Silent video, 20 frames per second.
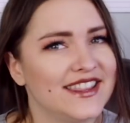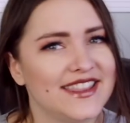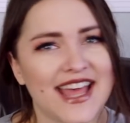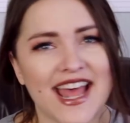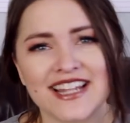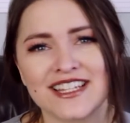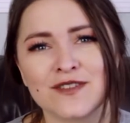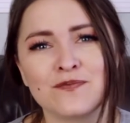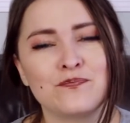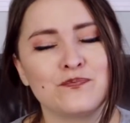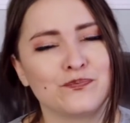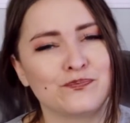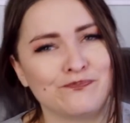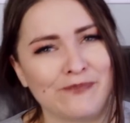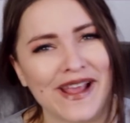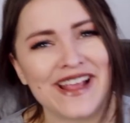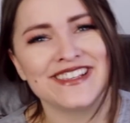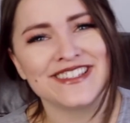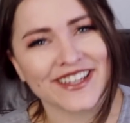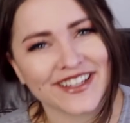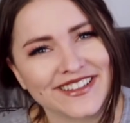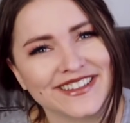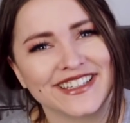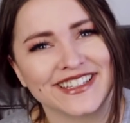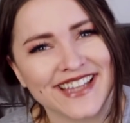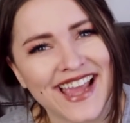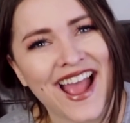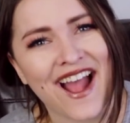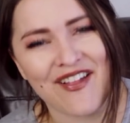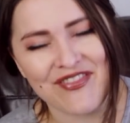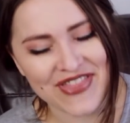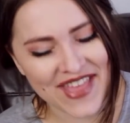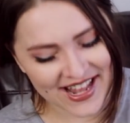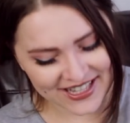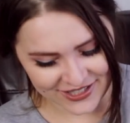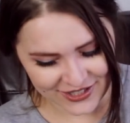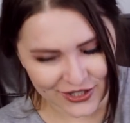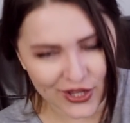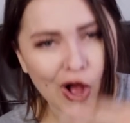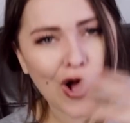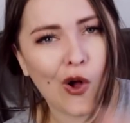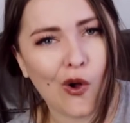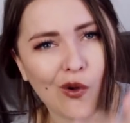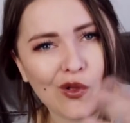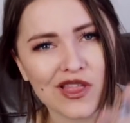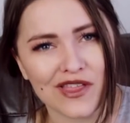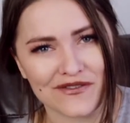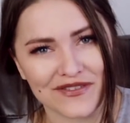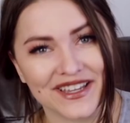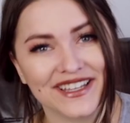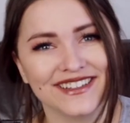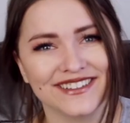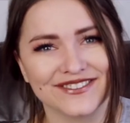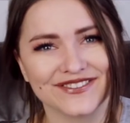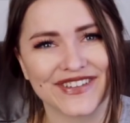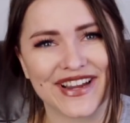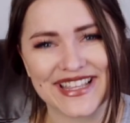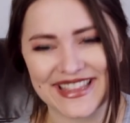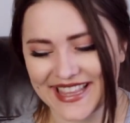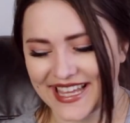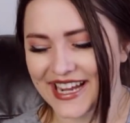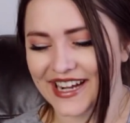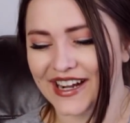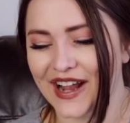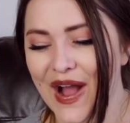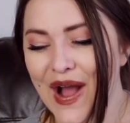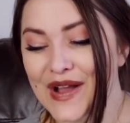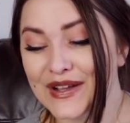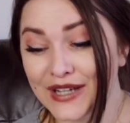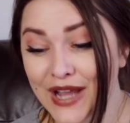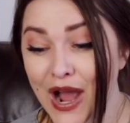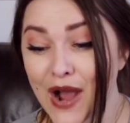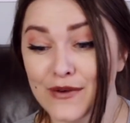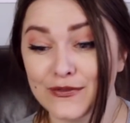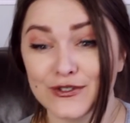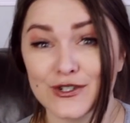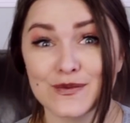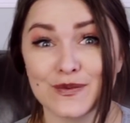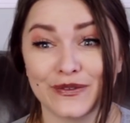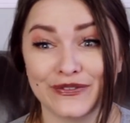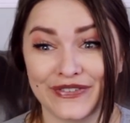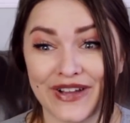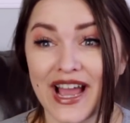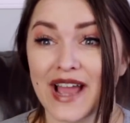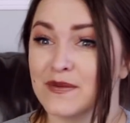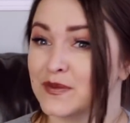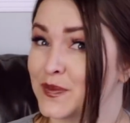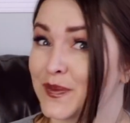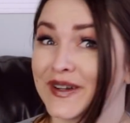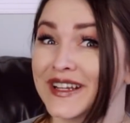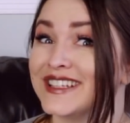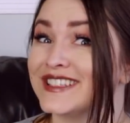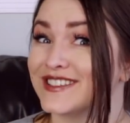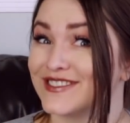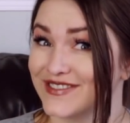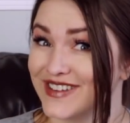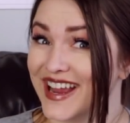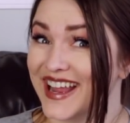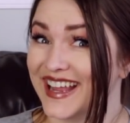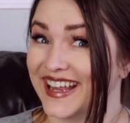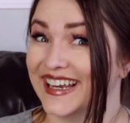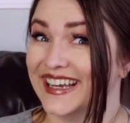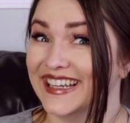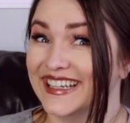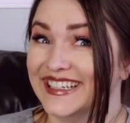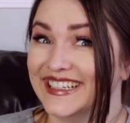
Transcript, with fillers: That's basically, yeah, that's the whole of it right there. Uncomfortable vibes, but it's great.